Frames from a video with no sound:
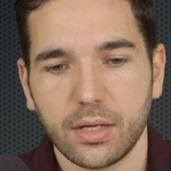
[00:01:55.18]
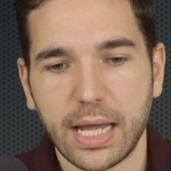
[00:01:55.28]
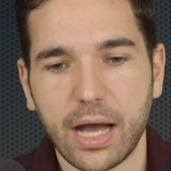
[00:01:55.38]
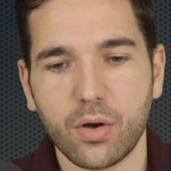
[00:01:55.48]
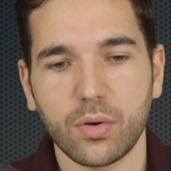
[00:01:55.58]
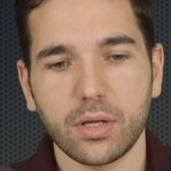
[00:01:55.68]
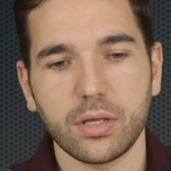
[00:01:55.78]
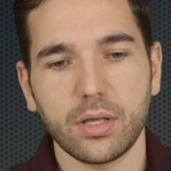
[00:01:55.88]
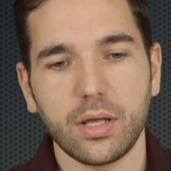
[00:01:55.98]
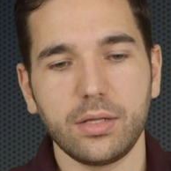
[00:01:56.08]
Now,
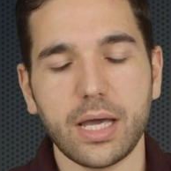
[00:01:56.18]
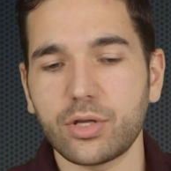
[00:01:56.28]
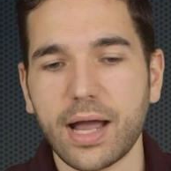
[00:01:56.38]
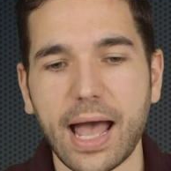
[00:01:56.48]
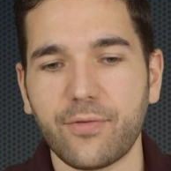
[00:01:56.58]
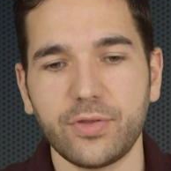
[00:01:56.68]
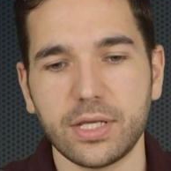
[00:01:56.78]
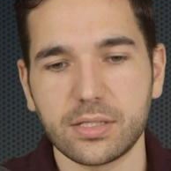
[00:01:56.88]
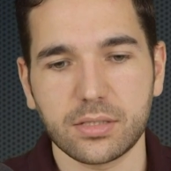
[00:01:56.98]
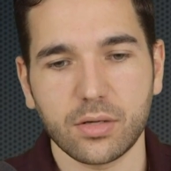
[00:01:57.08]
the other half of
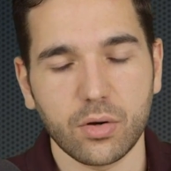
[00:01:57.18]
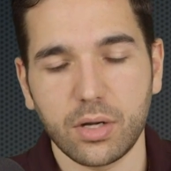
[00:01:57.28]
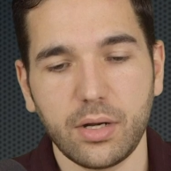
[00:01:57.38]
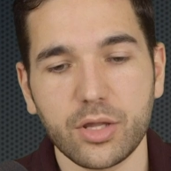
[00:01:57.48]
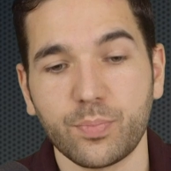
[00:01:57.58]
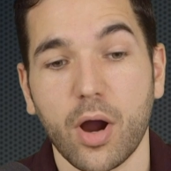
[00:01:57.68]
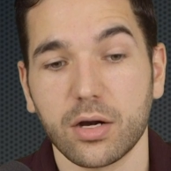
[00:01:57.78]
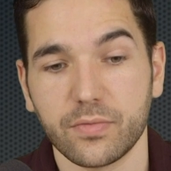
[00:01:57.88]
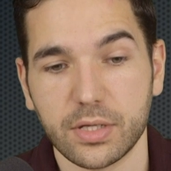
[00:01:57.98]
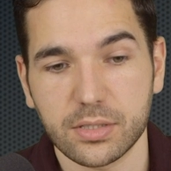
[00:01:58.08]
this, or another
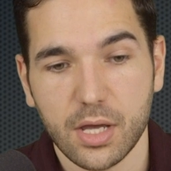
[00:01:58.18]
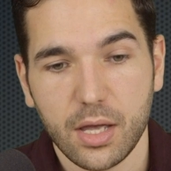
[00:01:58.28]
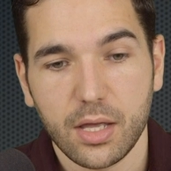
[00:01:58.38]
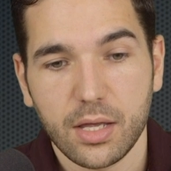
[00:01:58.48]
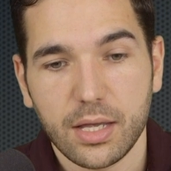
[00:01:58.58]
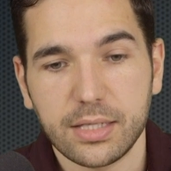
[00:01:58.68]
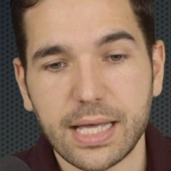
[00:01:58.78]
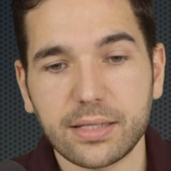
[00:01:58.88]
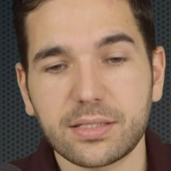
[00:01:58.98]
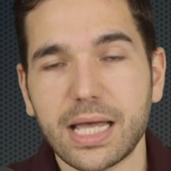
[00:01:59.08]
part of this, is
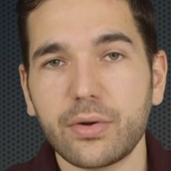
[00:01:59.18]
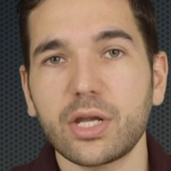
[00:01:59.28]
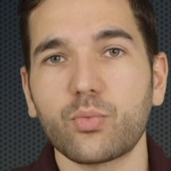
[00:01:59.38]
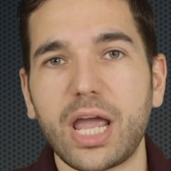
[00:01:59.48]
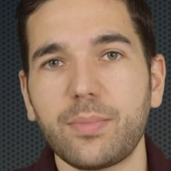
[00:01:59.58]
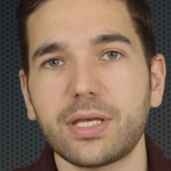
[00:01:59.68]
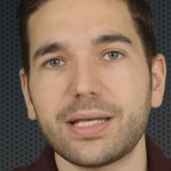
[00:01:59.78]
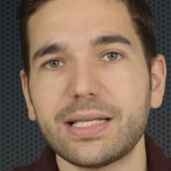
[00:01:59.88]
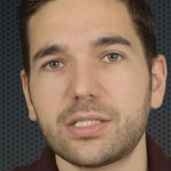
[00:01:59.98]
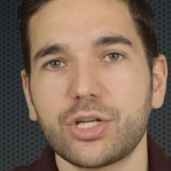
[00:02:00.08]
that Saudi
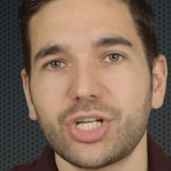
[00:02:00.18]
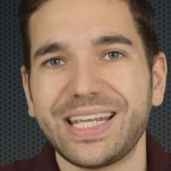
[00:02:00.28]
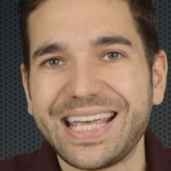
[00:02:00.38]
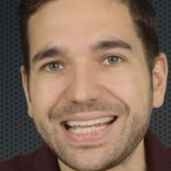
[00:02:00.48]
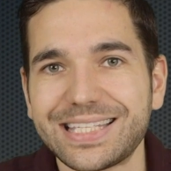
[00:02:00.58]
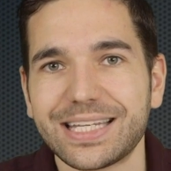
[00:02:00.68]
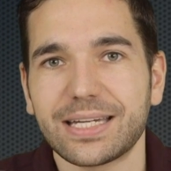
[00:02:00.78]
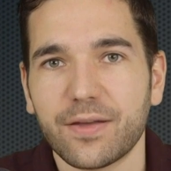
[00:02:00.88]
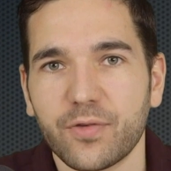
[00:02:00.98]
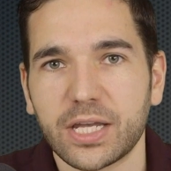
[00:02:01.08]
Arabia is such an
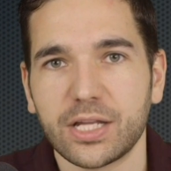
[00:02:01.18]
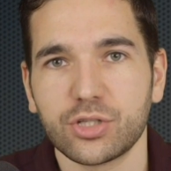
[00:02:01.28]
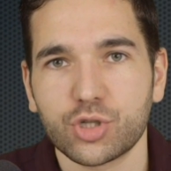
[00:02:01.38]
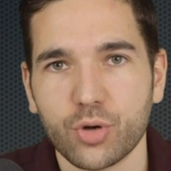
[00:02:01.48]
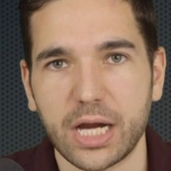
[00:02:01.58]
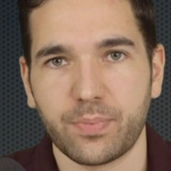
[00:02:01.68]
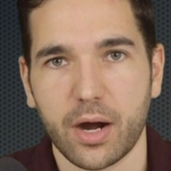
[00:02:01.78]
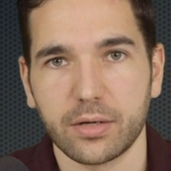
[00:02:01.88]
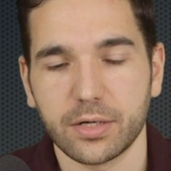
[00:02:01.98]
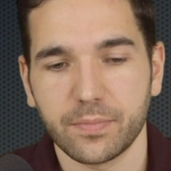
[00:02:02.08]
insignificant trade
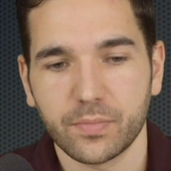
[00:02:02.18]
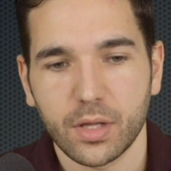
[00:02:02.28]
partner.